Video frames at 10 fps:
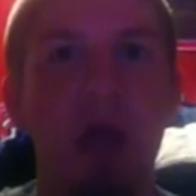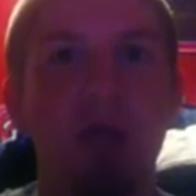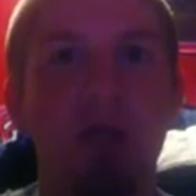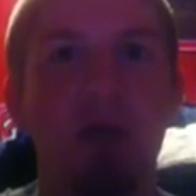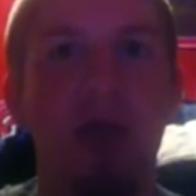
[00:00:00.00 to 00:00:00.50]

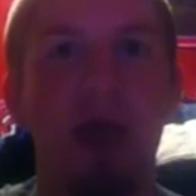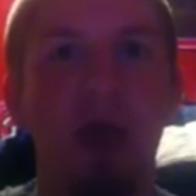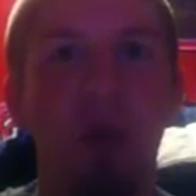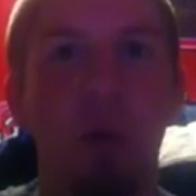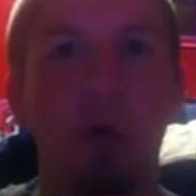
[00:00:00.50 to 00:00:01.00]
so that
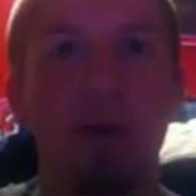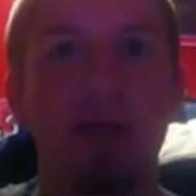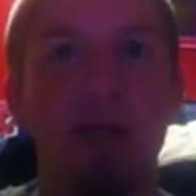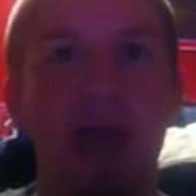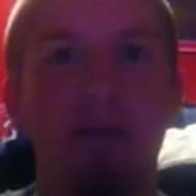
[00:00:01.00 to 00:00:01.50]
you won't
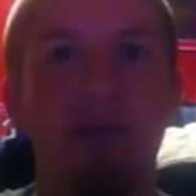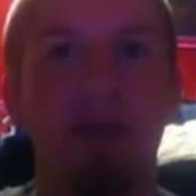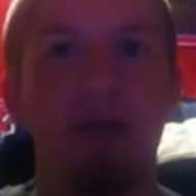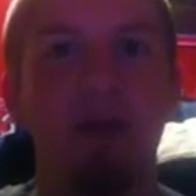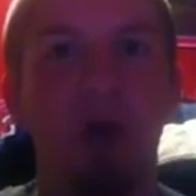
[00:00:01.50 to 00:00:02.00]
need to have
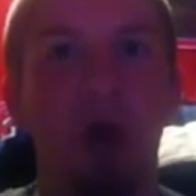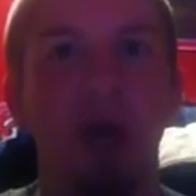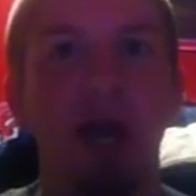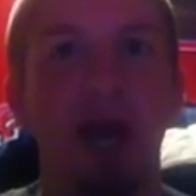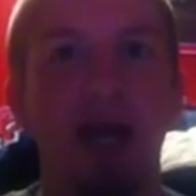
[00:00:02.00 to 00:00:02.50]
another
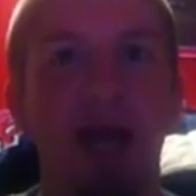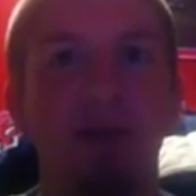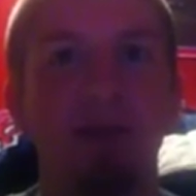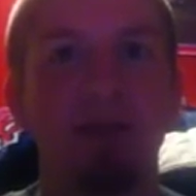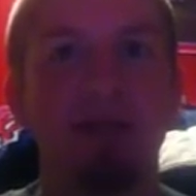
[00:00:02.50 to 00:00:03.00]
cardiac
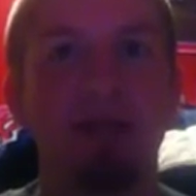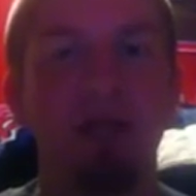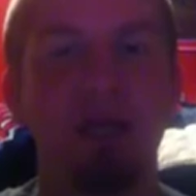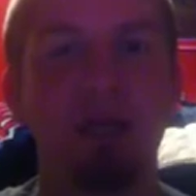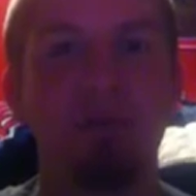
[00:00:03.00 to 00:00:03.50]

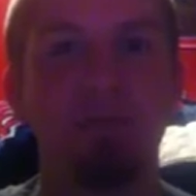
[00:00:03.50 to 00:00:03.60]
catheterization.